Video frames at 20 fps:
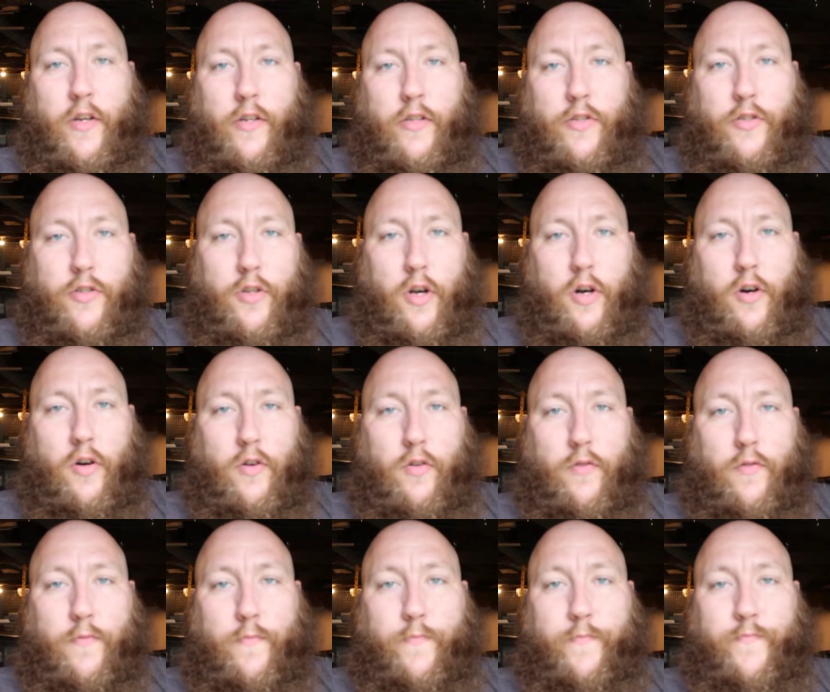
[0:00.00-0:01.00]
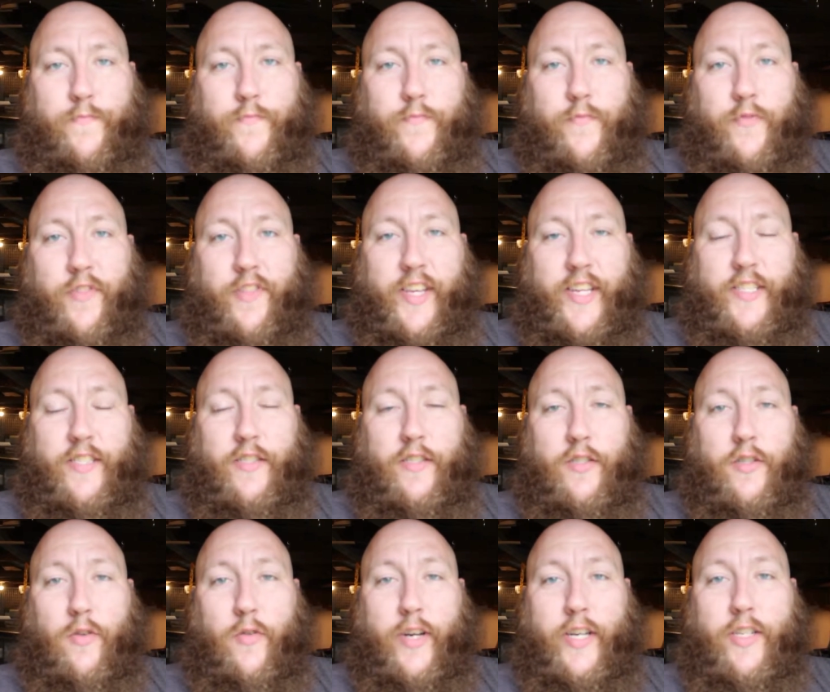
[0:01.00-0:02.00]
So this
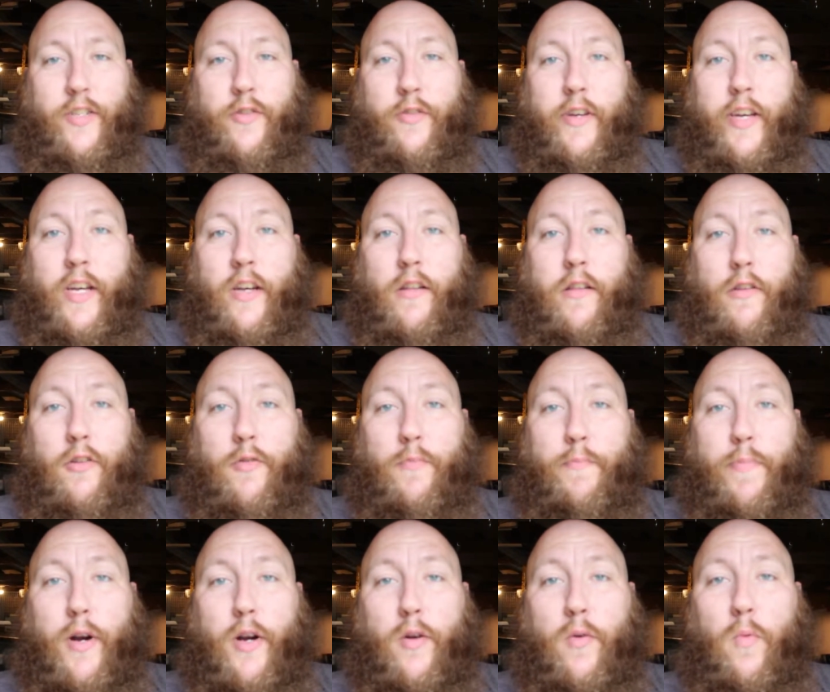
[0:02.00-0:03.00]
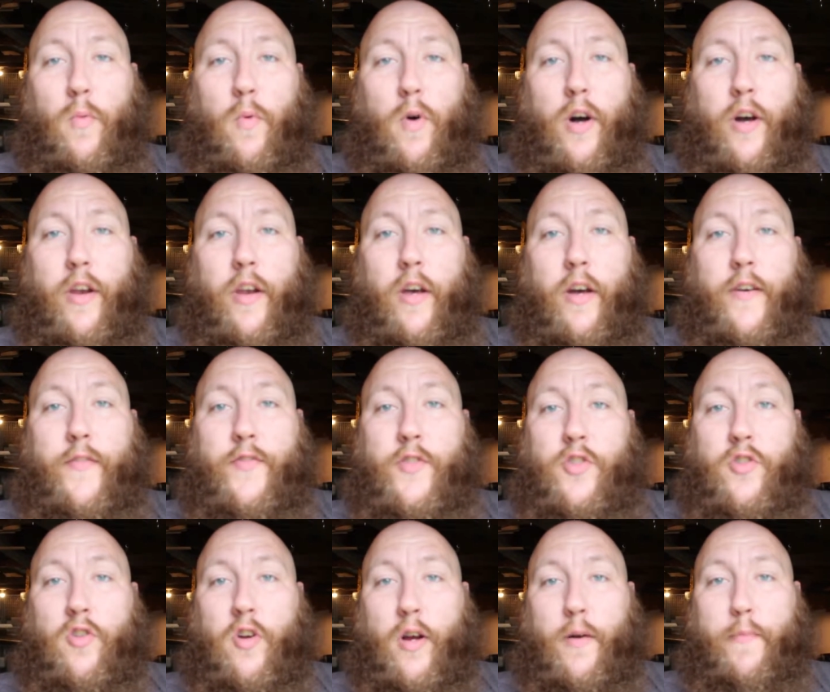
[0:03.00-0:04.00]
is going to conclude part one of
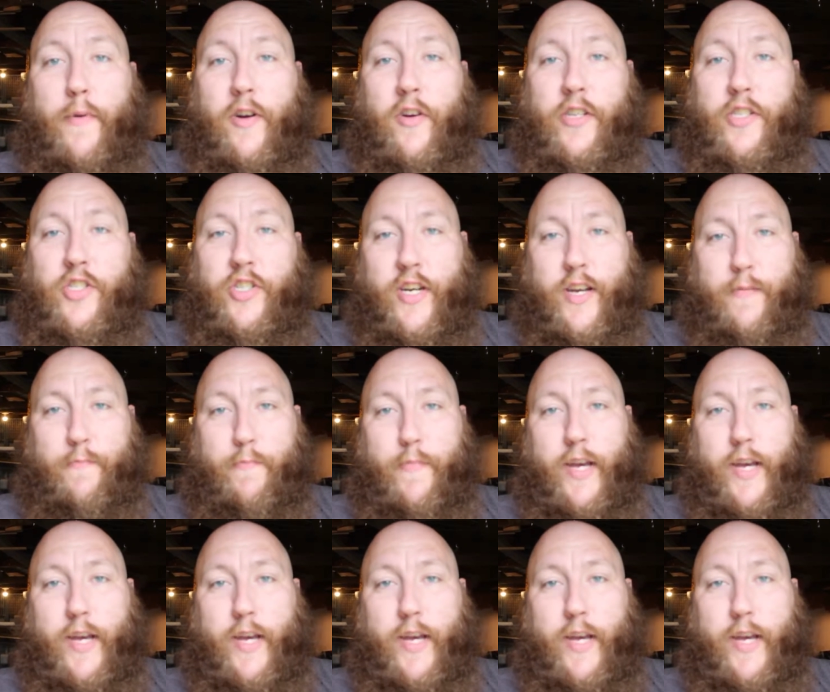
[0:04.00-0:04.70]
strawberry jam